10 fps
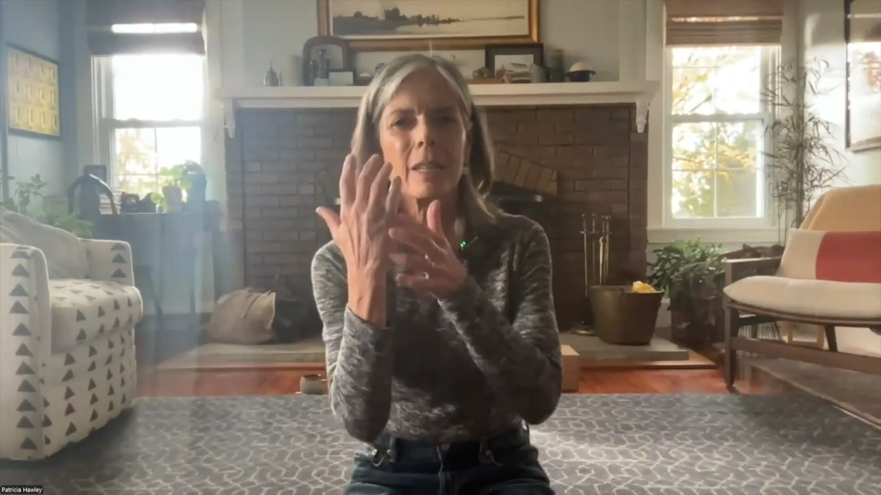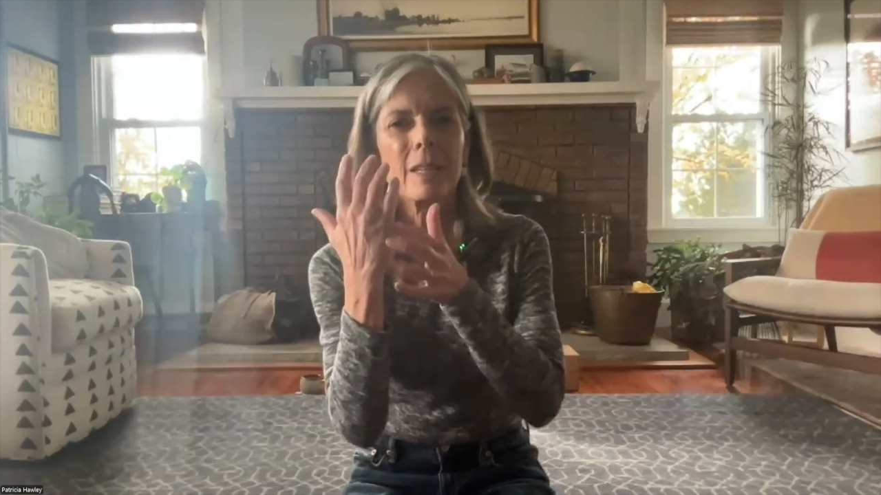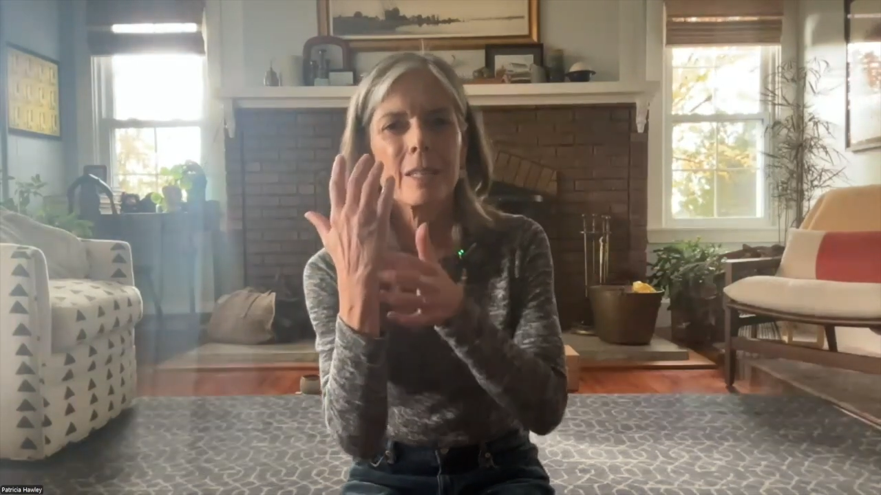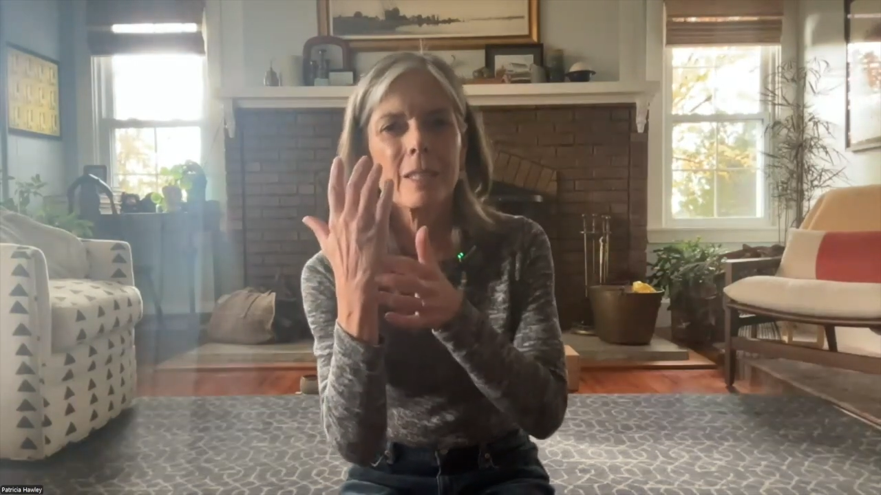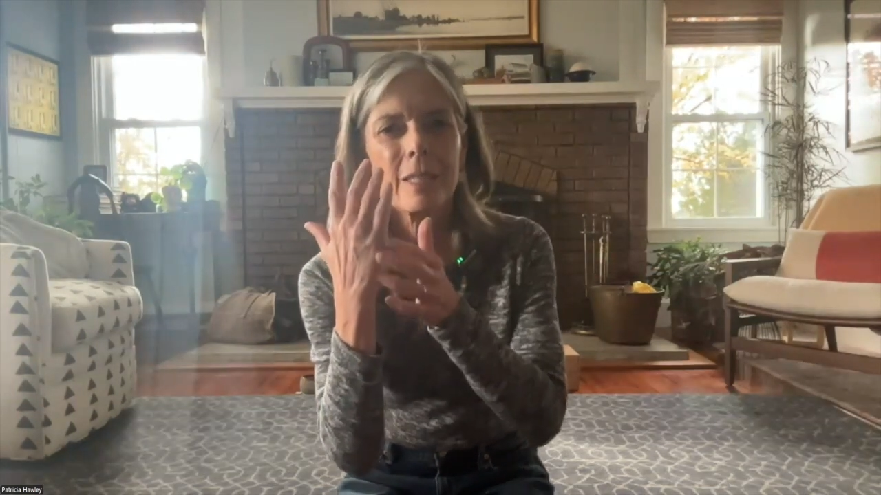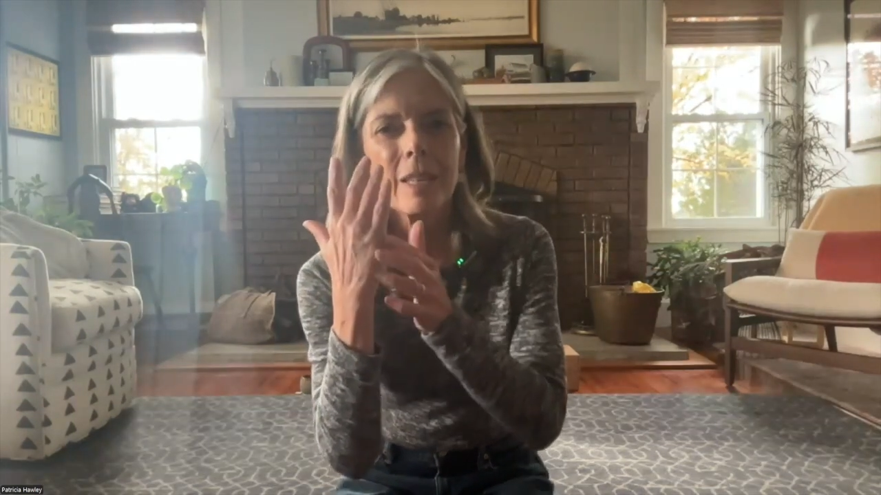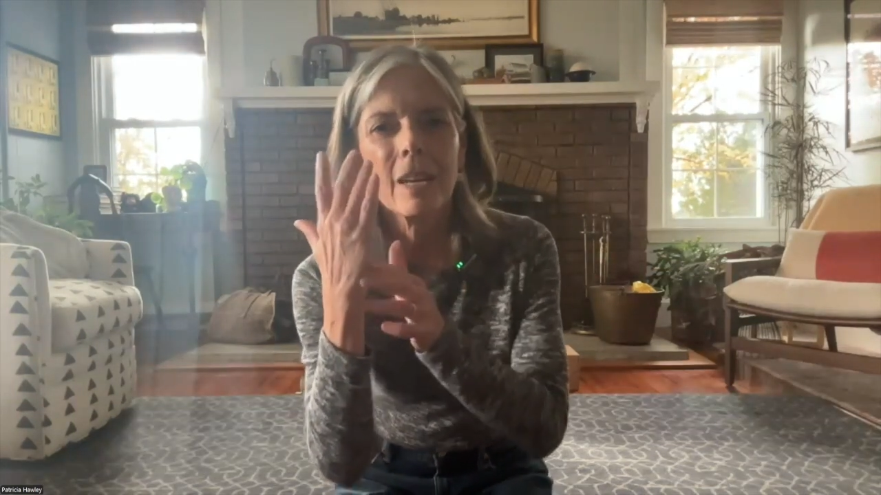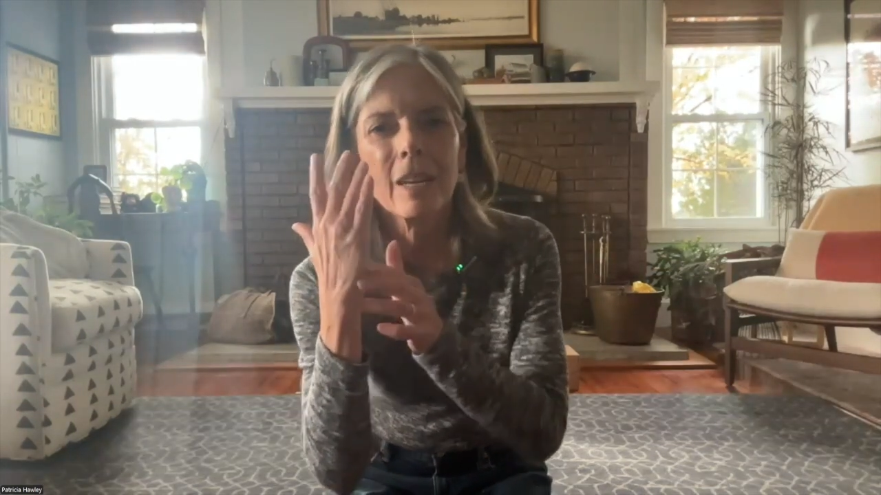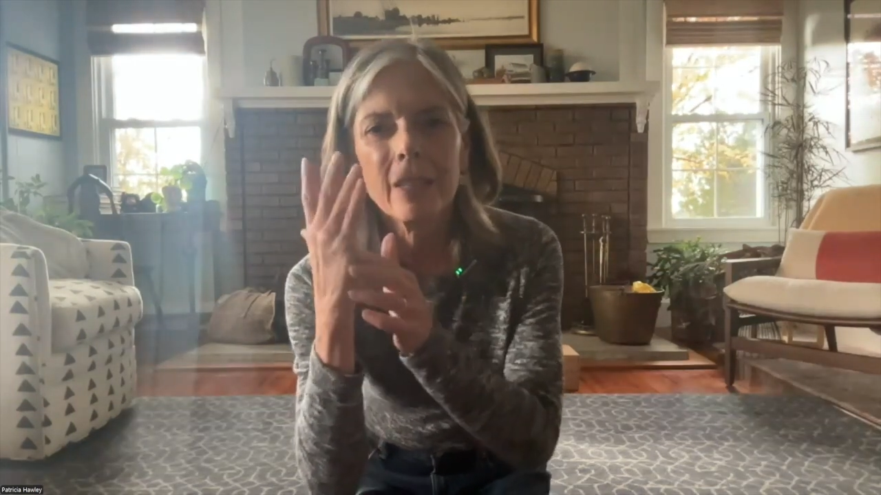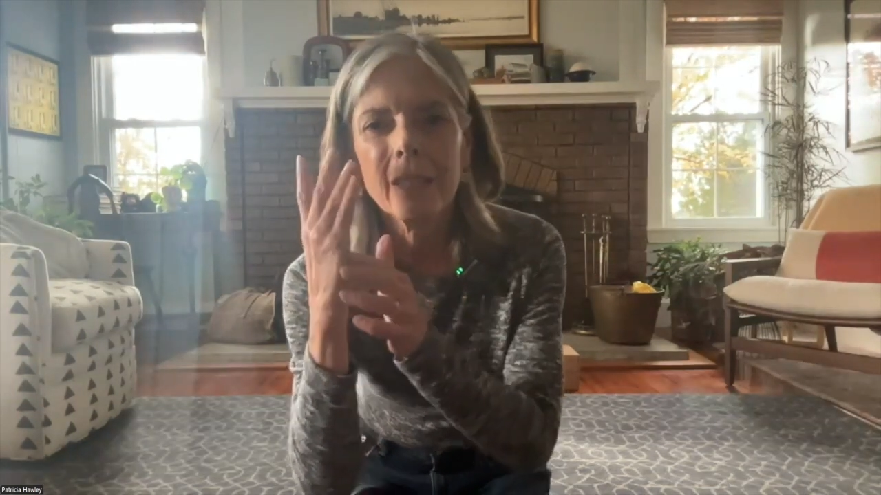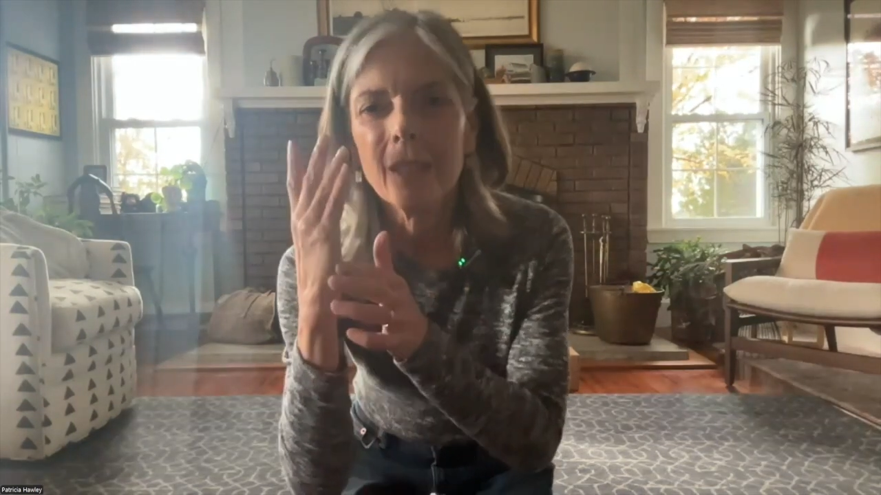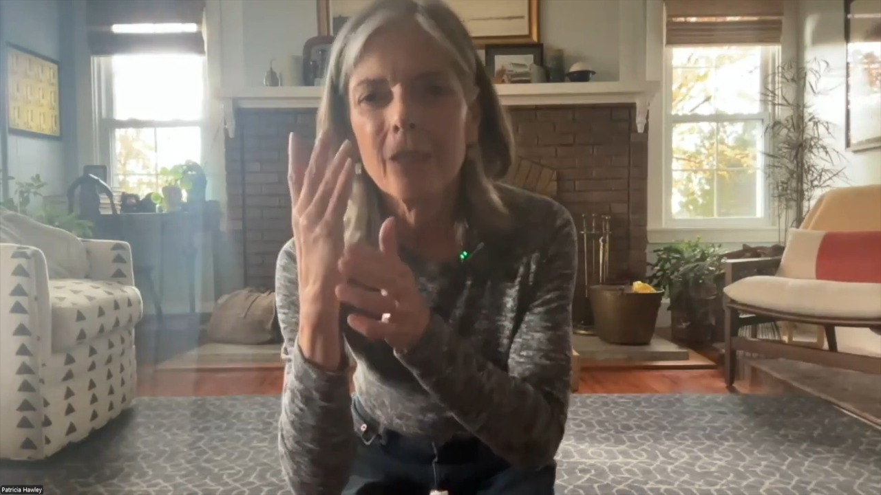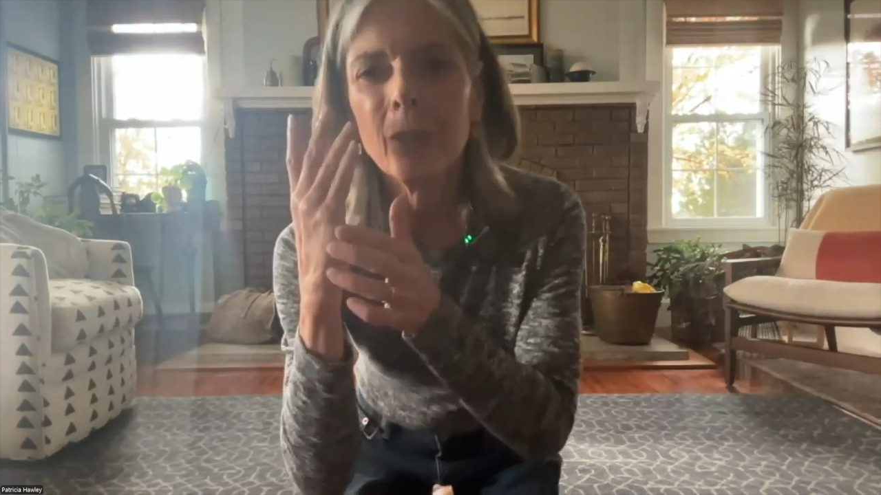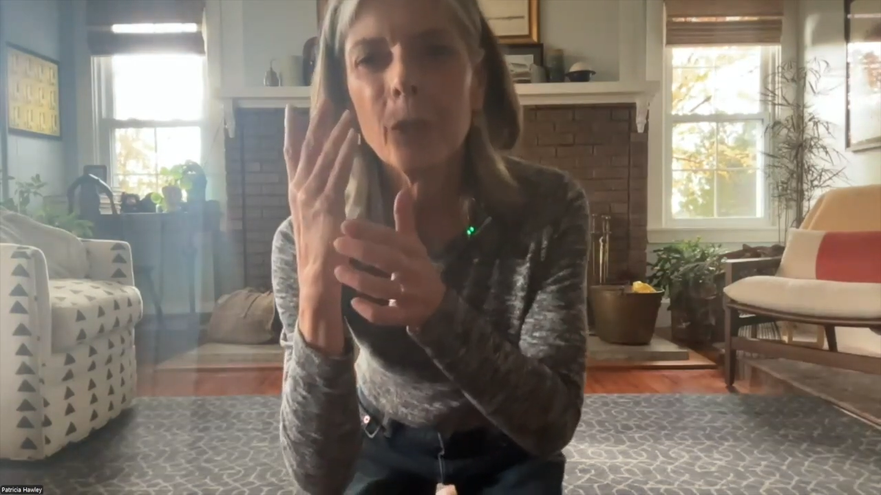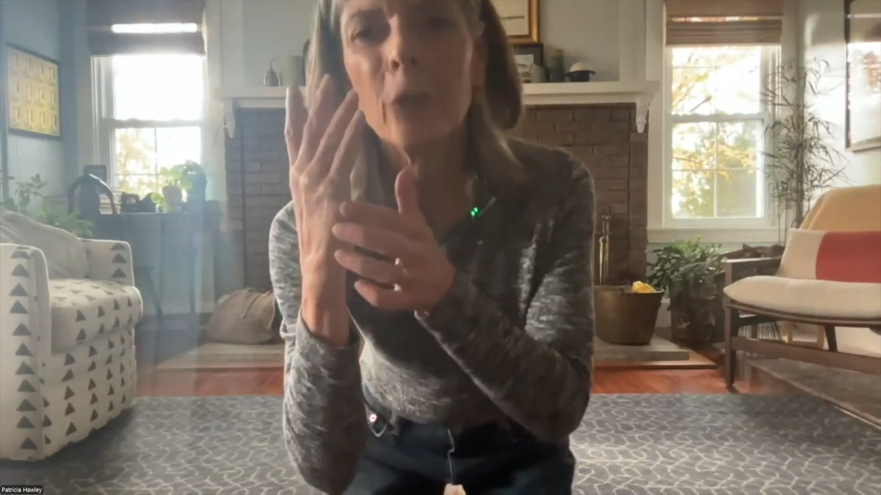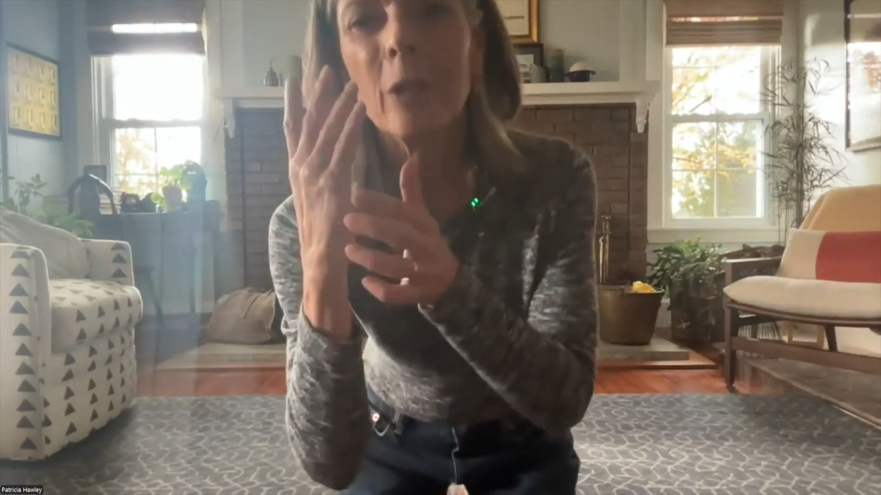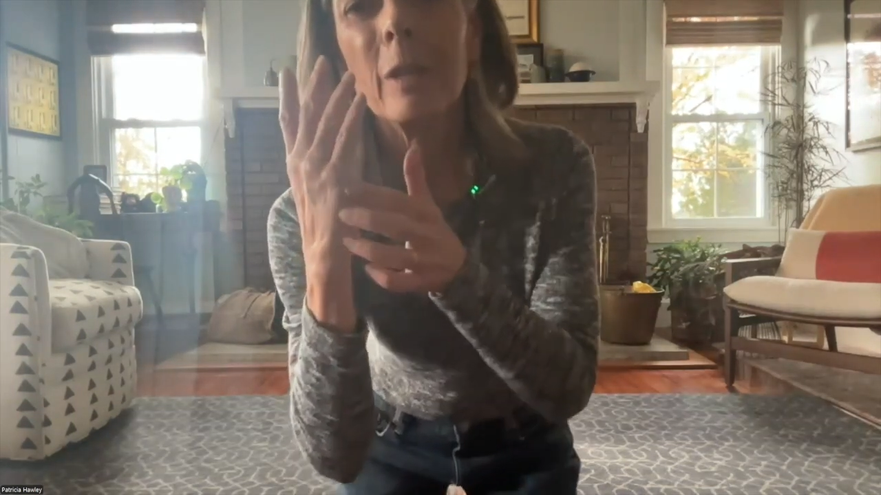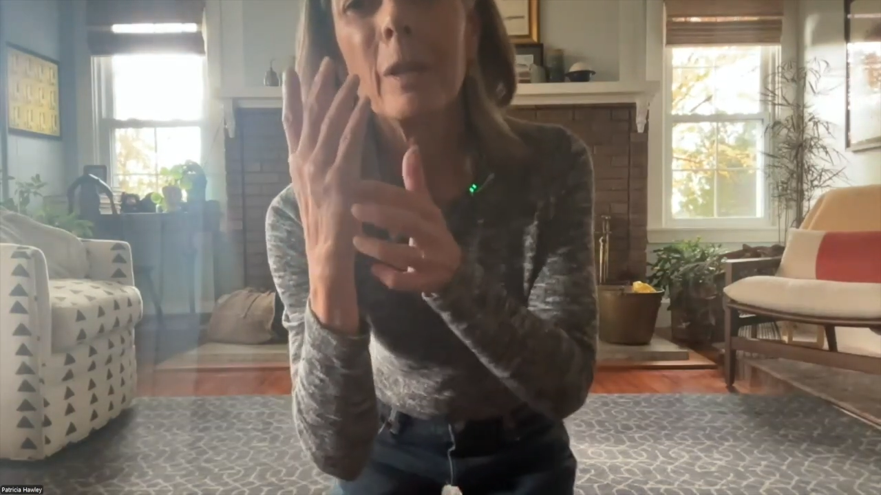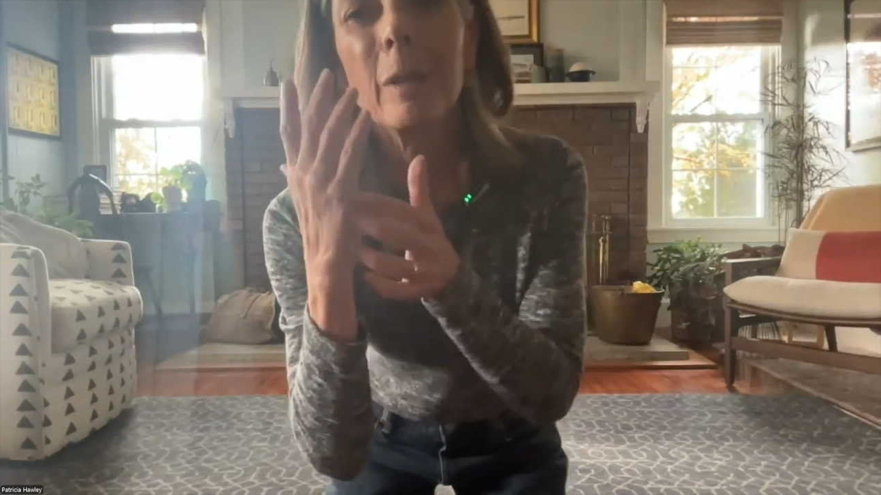side of your